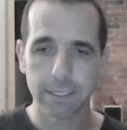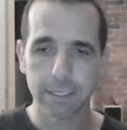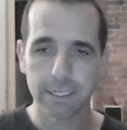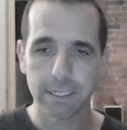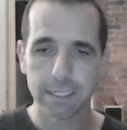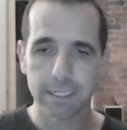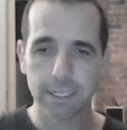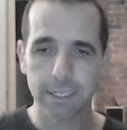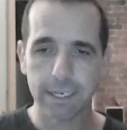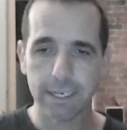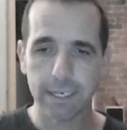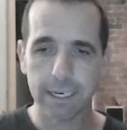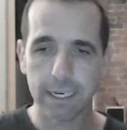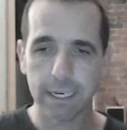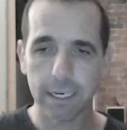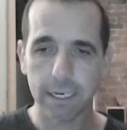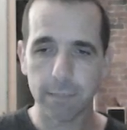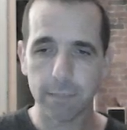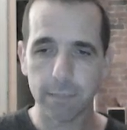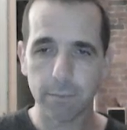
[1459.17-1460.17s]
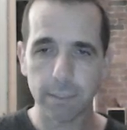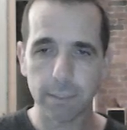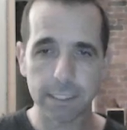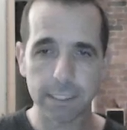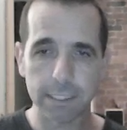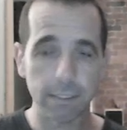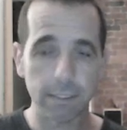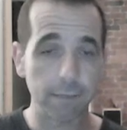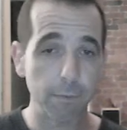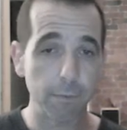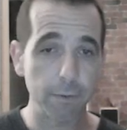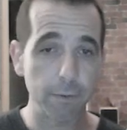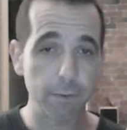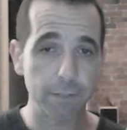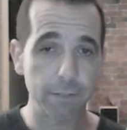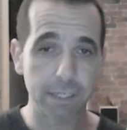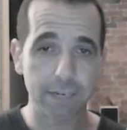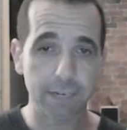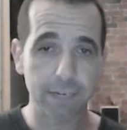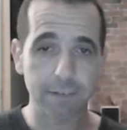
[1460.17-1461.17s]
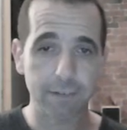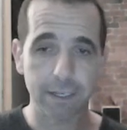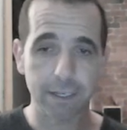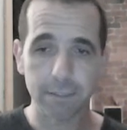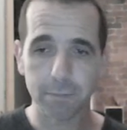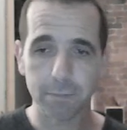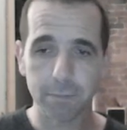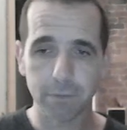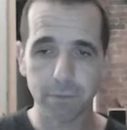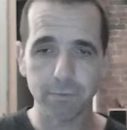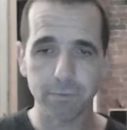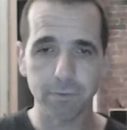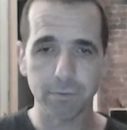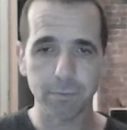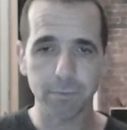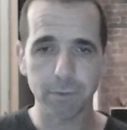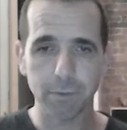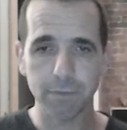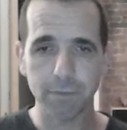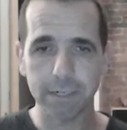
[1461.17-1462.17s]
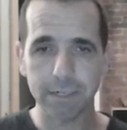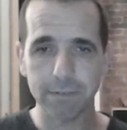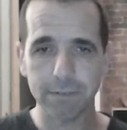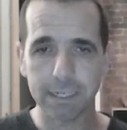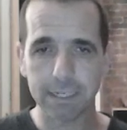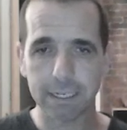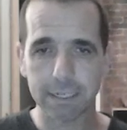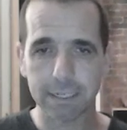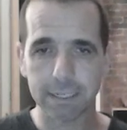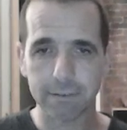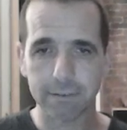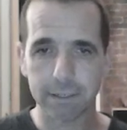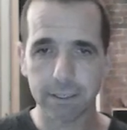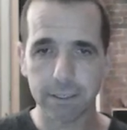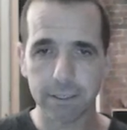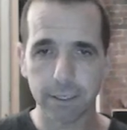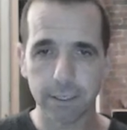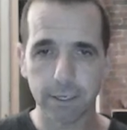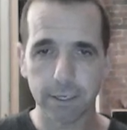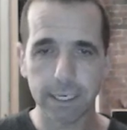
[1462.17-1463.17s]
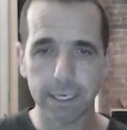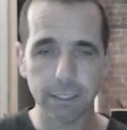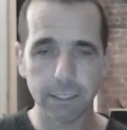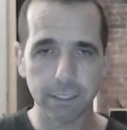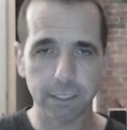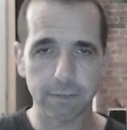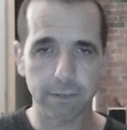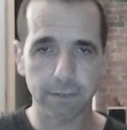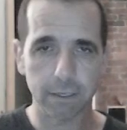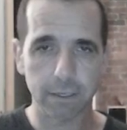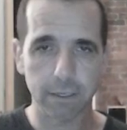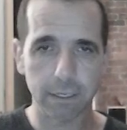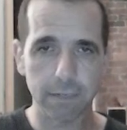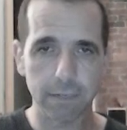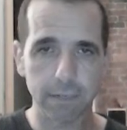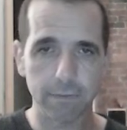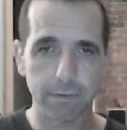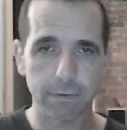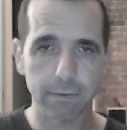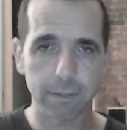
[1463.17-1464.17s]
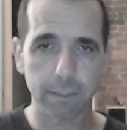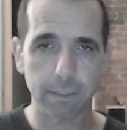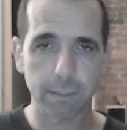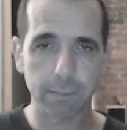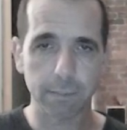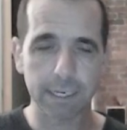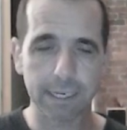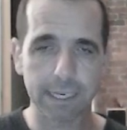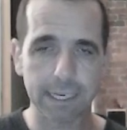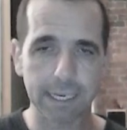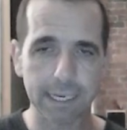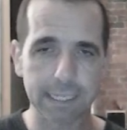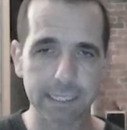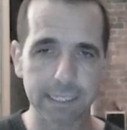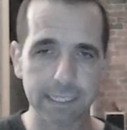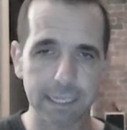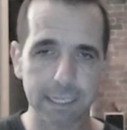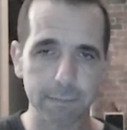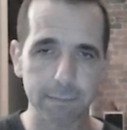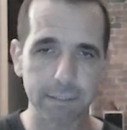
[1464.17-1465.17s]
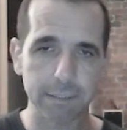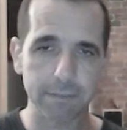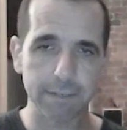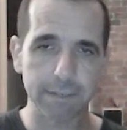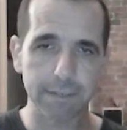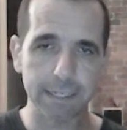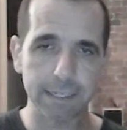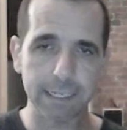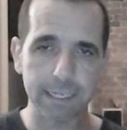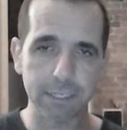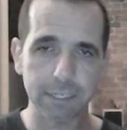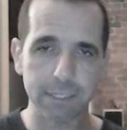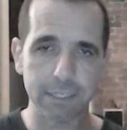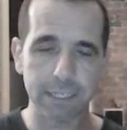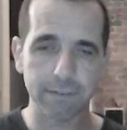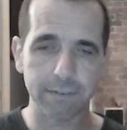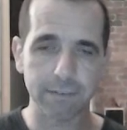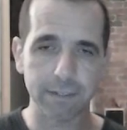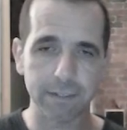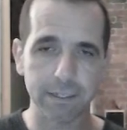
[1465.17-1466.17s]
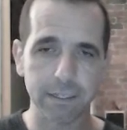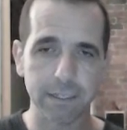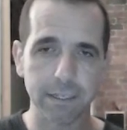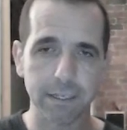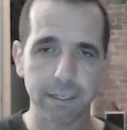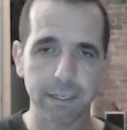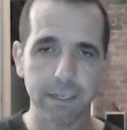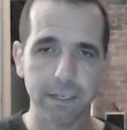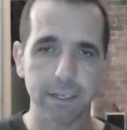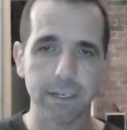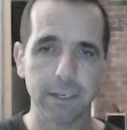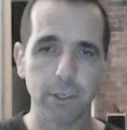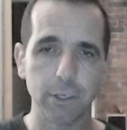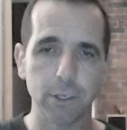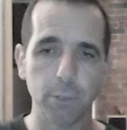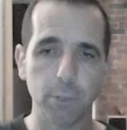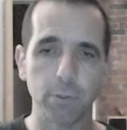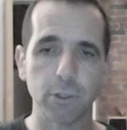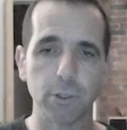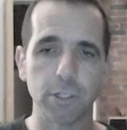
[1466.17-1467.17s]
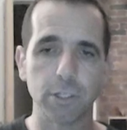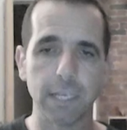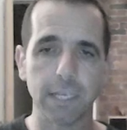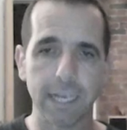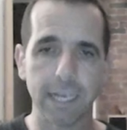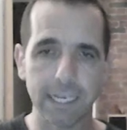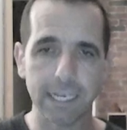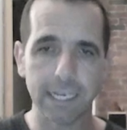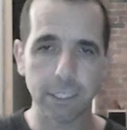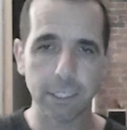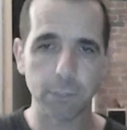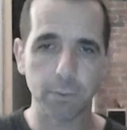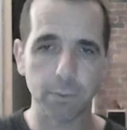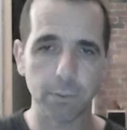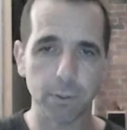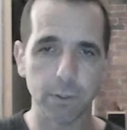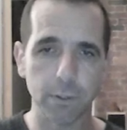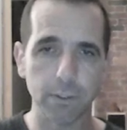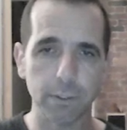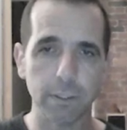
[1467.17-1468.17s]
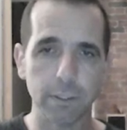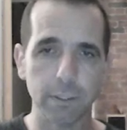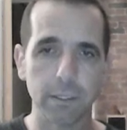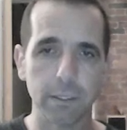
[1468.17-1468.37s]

So yeah, there's still other moves to cover, but really, really clever. You go King G5, the Black king has to come and defend H7. You push the H pawn,